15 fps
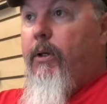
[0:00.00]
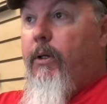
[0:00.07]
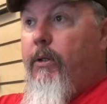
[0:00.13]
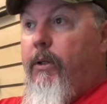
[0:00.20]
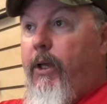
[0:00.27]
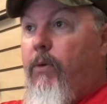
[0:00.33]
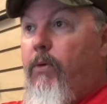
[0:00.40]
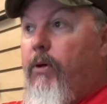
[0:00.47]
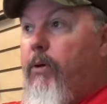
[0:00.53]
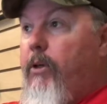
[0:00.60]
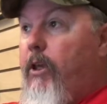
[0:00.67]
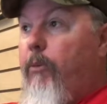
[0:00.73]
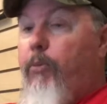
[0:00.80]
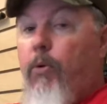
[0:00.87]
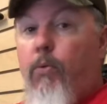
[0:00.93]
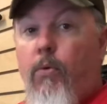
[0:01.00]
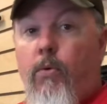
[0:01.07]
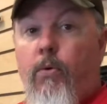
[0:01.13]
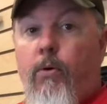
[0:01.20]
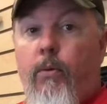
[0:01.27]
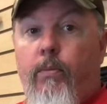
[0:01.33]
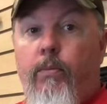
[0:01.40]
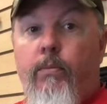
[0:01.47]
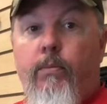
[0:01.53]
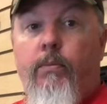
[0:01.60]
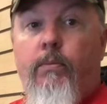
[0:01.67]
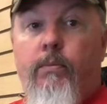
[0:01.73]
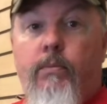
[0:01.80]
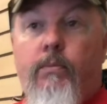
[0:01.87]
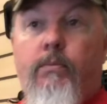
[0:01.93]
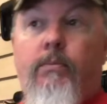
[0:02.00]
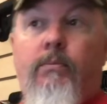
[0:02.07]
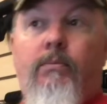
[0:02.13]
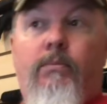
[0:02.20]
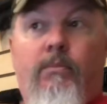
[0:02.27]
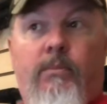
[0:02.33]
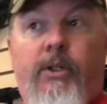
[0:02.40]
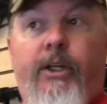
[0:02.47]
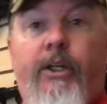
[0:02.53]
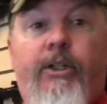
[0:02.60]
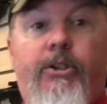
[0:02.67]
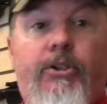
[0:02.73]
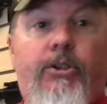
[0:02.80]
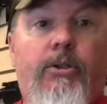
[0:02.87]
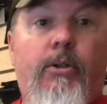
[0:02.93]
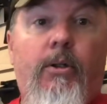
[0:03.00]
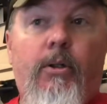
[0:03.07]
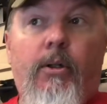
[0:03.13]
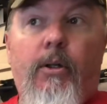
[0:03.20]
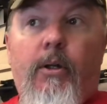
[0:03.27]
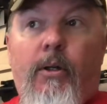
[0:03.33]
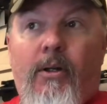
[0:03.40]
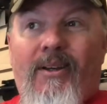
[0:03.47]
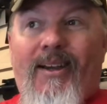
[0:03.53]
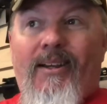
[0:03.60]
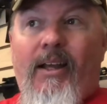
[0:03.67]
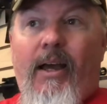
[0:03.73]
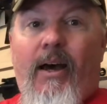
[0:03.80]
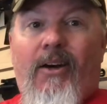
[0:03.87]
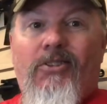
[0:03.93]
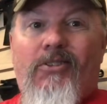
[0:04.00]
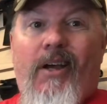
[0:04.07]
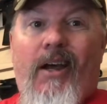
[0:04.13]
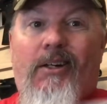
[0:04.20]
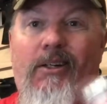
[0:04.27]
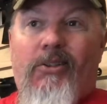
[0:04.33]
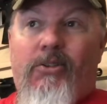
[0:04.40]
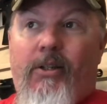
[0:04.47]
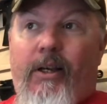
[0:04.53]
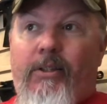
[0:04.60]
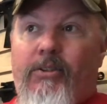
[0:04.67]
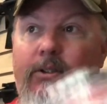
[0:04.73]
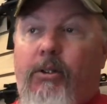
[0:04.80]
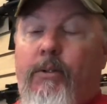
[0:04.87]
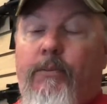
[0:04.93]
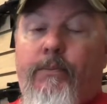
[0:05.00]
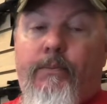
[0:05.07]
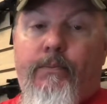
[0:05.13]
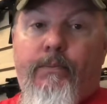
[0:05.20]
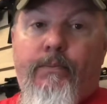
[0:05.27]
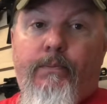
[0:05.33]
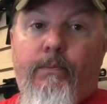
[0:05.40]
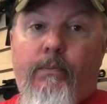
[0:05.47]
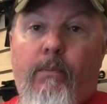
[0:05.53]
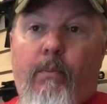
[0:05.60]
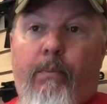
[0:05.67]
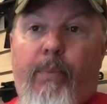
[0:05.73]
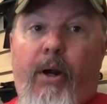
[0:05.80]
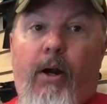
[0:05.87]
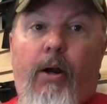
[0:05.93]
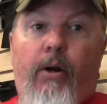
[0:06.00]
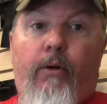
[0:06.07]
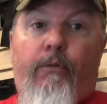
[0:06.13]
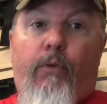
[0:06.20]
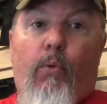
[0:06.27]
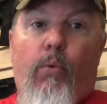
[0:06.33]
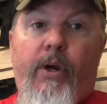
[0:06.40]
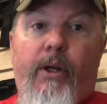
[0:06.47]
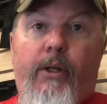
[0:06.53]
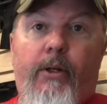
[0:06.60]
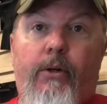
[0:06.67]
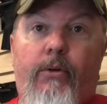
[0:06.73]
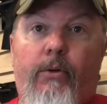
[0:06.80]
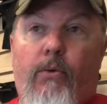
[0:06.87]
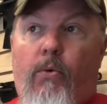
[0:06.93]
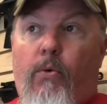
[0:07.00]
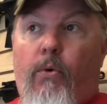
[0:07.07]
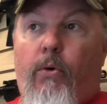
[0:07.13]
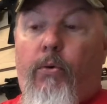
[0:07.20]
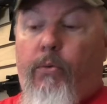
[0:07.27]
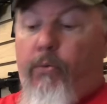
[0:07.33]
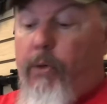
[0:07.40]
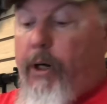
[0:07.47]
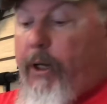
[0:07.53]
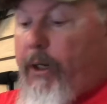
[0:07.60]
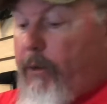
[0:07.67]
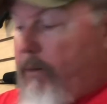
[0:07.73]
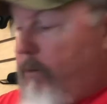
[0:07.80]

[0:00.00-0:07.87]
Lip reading: They will keep you warm-ish. And they also act as a barrier for wind or rain.